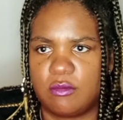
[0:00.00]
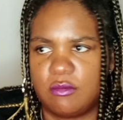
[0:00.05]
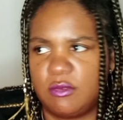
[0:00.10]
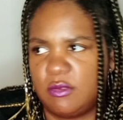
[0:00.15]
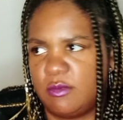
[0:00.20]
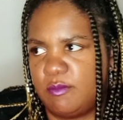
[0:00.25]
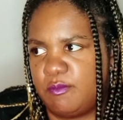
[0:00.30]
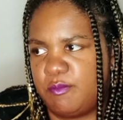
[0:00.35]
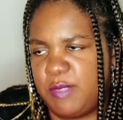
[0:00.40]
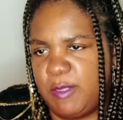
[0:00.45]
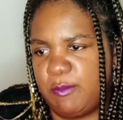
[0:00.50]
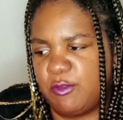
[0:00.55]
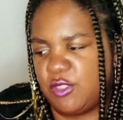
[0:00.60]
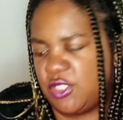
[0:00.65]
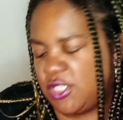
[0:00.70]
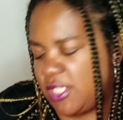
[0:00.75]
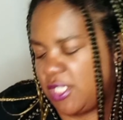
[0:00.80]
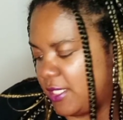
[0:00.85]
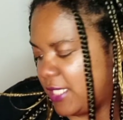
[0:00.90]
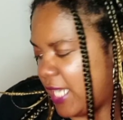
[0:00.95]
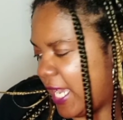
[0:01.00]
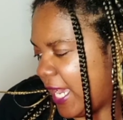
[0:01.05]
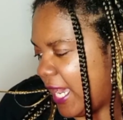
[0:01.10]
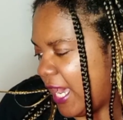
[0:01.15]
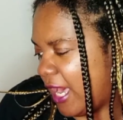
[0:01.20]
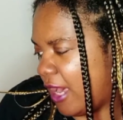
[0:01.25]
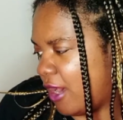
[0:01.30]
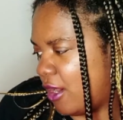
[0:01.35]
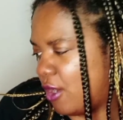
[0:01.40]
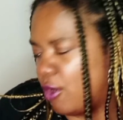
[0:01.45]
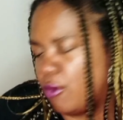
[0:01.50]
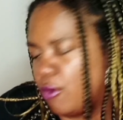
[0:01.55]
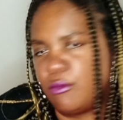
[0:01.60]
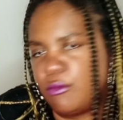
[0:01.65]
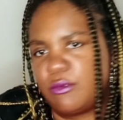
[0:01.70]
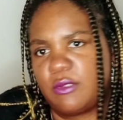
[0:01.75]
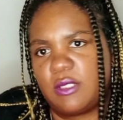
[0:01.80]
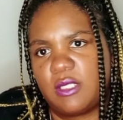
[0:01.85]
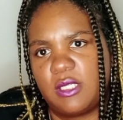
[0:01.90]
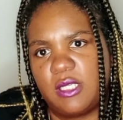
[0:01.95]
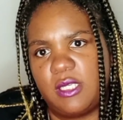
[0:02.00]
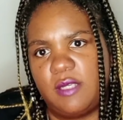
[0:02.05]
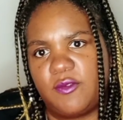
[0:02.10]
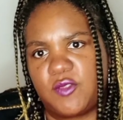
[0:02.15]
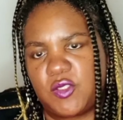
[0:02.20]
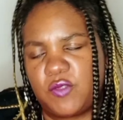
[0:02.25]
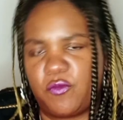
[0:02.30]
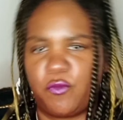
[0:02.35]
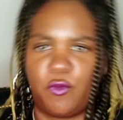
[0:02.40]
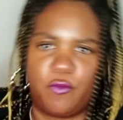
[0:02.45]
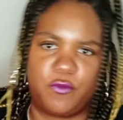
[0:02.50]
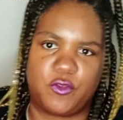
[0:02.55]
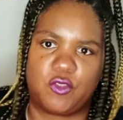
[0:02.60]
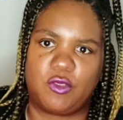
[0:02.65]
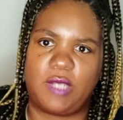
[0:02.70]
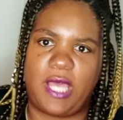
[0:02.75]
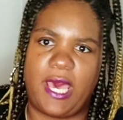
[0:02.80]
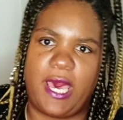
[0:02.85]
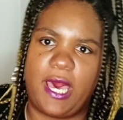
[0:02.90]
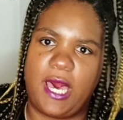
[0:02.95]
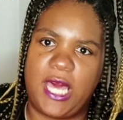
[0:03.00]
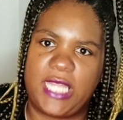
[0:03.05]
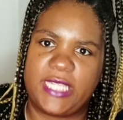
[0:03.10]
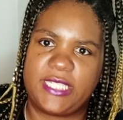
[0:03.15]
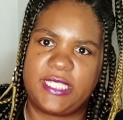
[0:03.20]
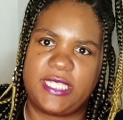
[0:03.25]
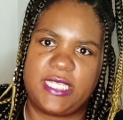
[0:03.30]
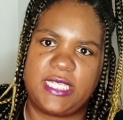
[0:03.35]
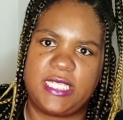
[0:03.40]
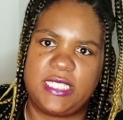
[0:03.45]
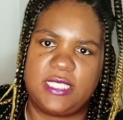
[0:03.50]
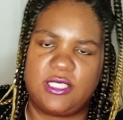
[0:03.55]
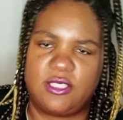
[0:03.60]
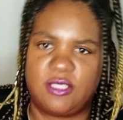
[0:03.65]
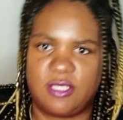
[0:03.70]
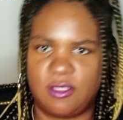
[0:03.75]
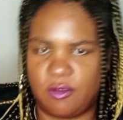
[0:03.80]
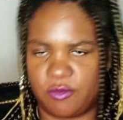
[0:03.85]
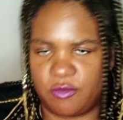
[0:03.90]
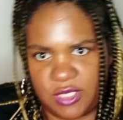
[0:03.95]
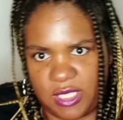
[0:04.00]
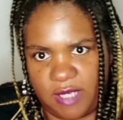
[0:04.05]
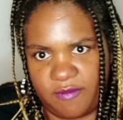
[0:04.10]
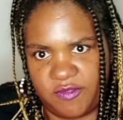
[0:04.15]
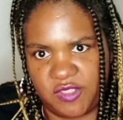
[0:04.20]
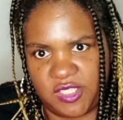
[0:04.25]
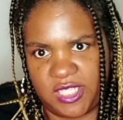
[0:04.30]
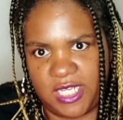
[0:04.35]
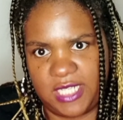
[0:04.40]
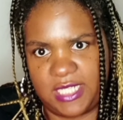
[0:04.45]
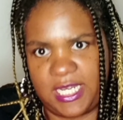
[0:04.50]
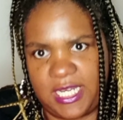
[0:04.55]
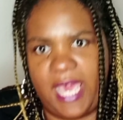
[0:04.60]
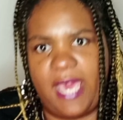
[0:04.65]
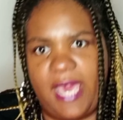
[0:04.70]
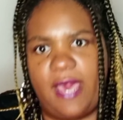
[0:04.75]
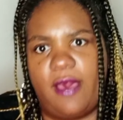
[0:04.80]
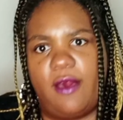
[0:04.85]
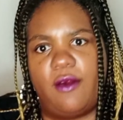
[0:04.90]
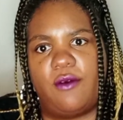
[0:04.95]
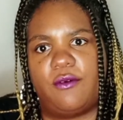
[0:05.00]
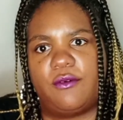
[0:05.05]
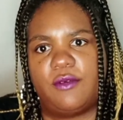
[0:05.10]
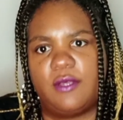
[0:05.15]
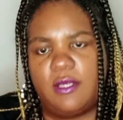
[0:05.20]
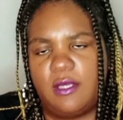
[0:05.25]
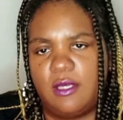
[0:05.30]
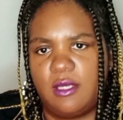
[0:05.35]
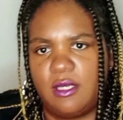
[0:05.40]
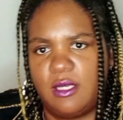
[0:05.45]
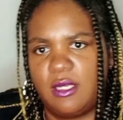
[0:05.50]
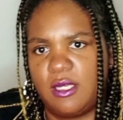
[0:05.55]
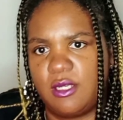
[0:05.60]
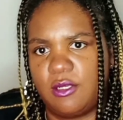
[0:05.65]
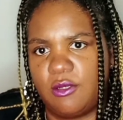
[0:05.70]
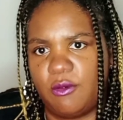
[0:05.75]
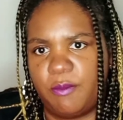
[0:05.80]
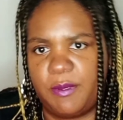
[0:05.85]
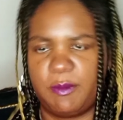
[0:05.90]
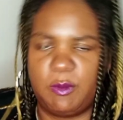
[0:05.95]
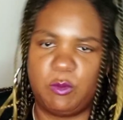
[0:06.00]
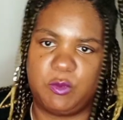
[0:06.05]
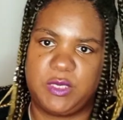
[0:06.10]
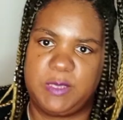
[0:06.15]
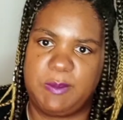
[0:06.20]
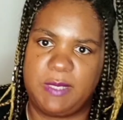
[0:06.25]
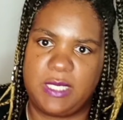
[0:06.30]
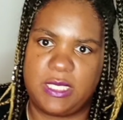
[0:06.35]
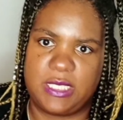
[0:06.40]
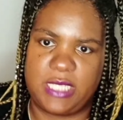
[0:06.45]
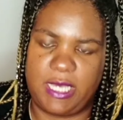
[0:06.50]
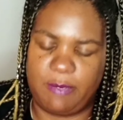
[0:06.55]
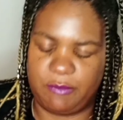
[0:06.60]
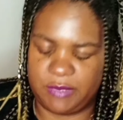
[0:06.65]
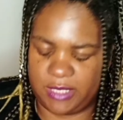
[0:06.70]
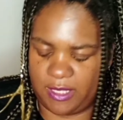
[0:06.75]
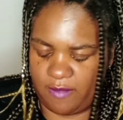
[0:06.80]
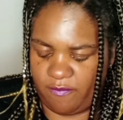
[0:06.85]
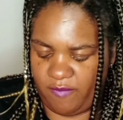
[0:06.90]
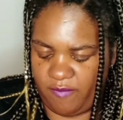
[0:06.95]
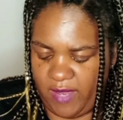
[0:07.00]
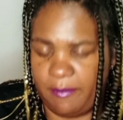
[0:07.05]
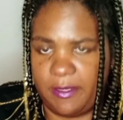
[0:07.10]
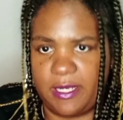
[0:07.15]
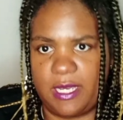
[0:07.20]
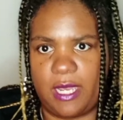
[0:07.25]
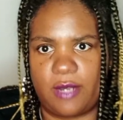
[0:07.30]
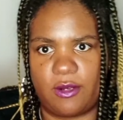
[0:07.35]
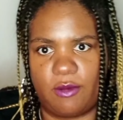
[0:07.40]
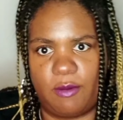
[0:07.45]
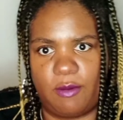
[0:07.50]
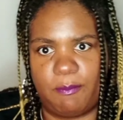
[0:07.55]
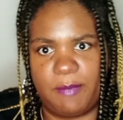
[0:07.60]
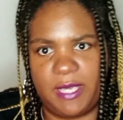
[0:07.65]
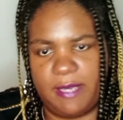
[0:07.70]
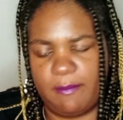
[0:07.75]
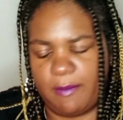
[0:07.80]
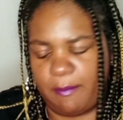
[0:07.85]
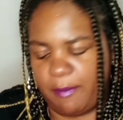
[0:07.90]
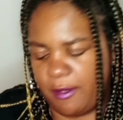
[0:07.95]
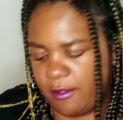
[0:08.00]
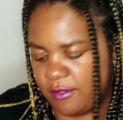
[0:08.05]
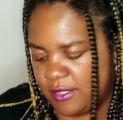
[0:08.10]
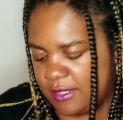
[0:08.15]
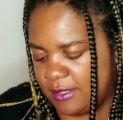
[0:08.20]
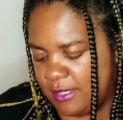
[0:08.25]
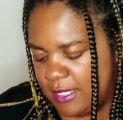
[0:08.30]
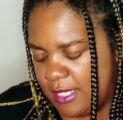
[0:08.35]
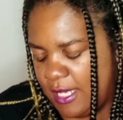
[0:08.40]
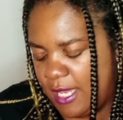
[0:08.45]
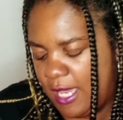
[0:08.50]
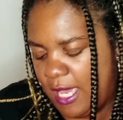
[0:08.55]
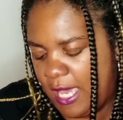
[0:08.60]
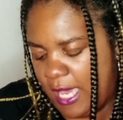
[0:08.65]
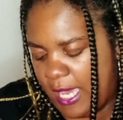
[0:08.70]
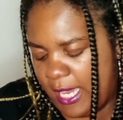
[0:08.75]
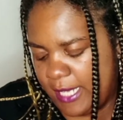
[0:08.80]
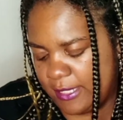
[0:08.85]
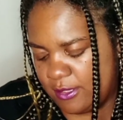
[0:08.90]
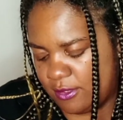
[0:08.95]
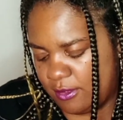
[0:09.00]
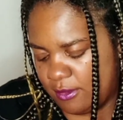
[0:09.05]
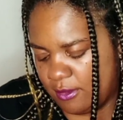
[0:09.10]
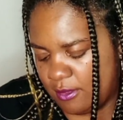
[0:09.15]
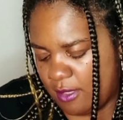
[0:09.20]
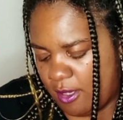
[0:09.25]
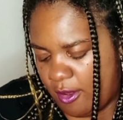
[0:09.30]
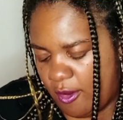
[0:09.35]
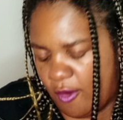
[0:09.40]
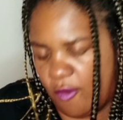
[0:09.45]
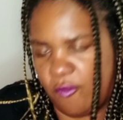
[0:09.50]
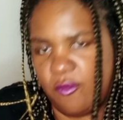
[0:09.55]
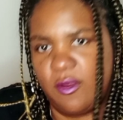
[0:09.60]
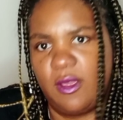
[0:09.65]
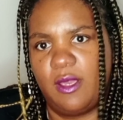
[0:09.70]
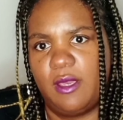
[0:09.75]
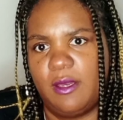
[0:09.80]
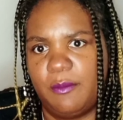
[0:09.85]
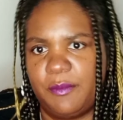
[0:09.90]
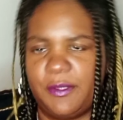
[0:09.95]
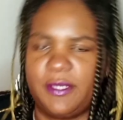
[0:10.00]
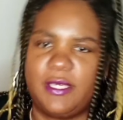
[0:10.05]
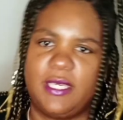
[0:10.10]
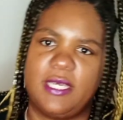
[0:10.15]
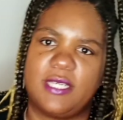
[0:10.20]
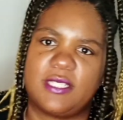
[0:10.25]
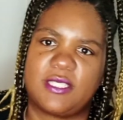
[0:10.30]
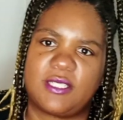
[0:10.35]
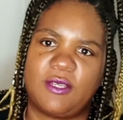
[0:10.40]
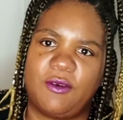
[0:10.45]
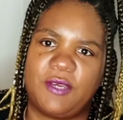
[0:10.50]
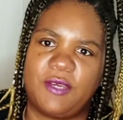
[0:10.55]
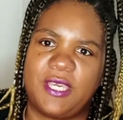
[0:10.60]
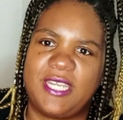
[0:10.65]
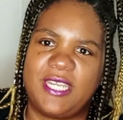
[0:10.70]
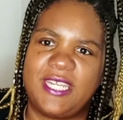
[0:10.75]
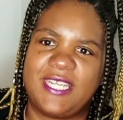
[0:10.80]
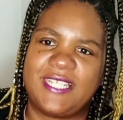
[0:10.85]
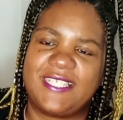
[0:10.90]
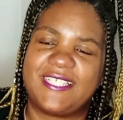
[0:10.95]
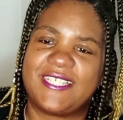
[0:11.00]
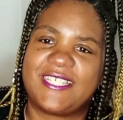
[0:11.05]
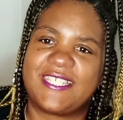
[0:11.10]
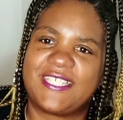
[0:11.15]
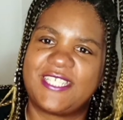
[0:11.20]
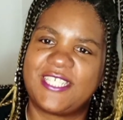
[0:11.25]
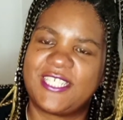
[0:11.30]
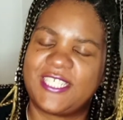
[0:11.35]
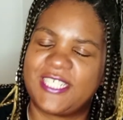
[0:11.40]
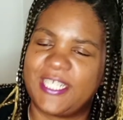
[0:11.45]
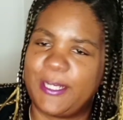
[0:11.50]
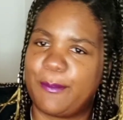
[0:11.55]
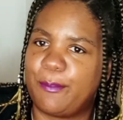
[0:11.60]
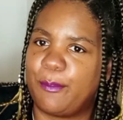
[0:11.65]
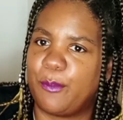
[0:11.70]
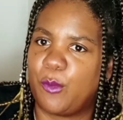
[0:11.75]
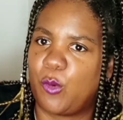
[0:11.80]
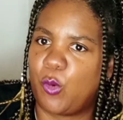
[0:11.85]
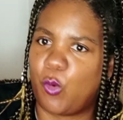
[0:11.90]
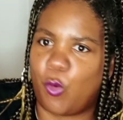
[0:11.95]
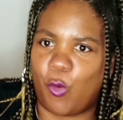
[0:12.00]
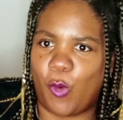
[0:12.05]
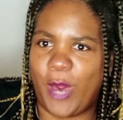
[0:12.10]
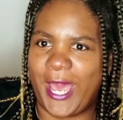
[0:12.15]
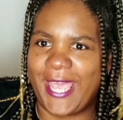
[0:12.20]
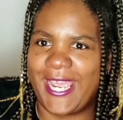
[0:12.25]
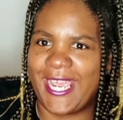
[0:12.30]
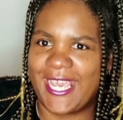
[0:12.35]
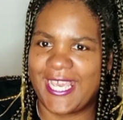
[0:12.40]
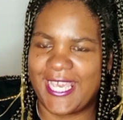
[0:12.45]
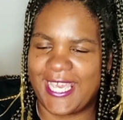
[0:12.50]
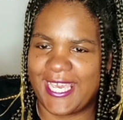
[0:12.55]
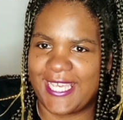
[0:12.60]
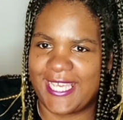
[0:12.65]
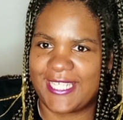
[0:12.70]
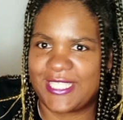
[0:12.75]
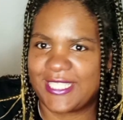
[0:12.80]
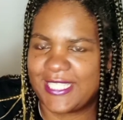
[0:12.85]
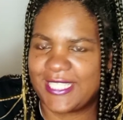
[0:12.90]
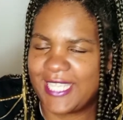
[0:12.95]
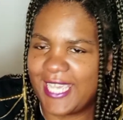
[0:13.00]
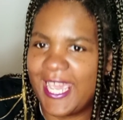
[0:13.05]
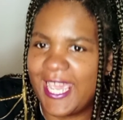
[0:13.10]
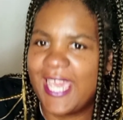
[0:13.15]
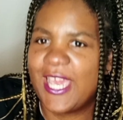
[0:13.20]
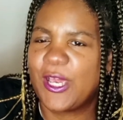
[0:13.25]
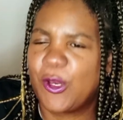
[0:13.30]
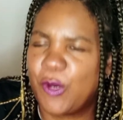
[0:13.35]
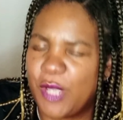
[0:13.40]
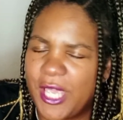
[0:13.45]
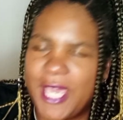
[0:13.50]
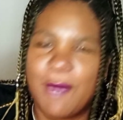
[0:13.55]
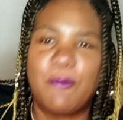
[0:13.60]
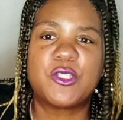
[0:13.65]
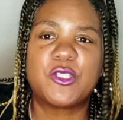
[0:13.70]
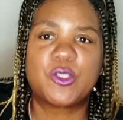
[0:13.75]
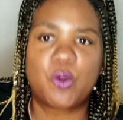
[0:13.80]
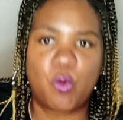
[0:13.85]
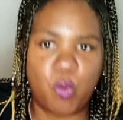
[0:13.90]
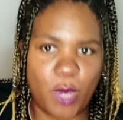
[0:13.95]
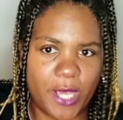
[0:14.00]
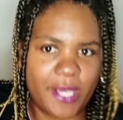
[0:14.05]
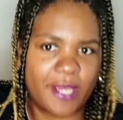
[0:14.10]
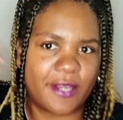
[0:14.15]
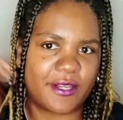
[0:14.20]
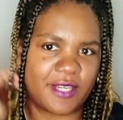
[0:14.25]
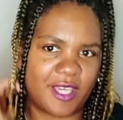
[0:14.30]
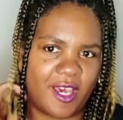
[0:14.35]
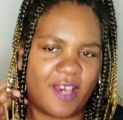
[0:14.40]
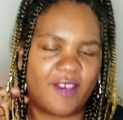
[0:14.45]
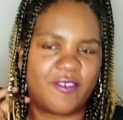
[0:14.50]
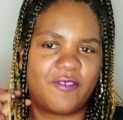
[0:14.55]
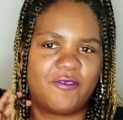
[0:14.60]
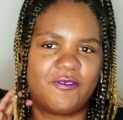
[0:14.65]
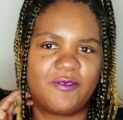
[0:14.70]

people shut down. It's the 4th of July holidays, stuff shut down. People were spending time with their family. I know me personally, I took off. But yeah, so it didn't ship quite it was quick enough